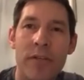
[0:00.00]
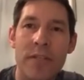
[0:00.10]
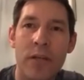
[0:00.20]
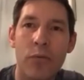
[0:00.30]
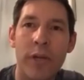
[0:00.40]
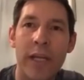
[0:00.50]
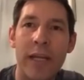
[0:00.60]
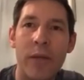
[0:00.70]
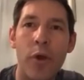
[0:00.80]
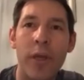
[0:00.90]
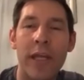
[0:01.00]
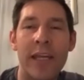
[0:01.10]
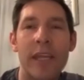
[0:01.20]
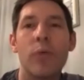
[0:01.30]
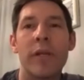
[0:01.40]
They're really working
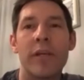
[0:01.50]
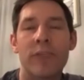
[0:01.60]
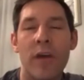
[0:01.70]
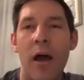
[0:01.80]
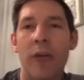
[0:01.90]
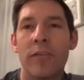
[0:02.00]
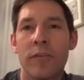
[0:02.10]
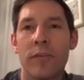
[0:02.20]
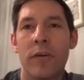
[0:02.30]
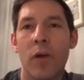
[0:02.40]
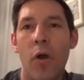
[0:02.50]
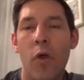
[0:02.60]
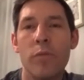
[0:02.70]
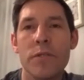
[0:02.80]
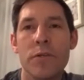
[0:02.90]
equally as hard to
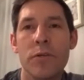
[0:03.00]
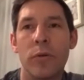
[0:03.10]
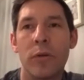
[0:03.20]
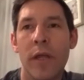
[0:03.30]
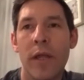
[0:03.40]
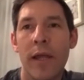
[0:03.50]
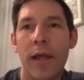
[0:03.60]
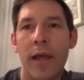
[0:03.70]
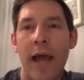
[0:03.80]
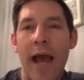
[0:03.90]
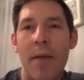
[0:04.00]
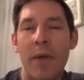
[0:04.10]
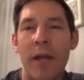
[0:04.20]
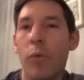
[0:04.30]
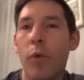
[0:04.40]
homeschool,
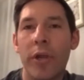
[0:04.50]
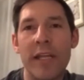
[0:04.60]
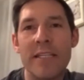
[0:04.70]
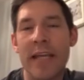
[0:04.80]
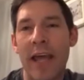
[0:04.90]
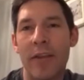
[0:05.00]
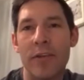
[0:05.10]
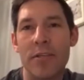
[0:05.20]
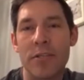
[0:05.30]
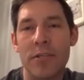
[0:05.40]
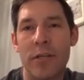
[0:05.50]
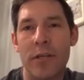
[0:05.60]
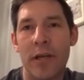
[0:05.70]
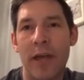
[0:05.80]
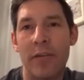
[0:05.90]
and working together is just
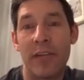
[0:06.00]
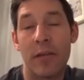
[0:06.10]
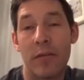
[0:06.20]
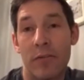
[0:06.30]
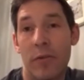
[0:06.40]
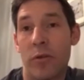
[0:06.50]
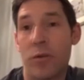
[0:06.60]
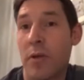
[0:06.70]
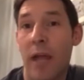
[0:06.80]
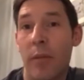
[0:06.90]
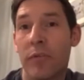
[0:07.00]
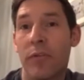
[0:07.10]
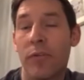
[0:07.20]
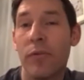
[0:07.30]
gonna, I think, to be honest with you, help us through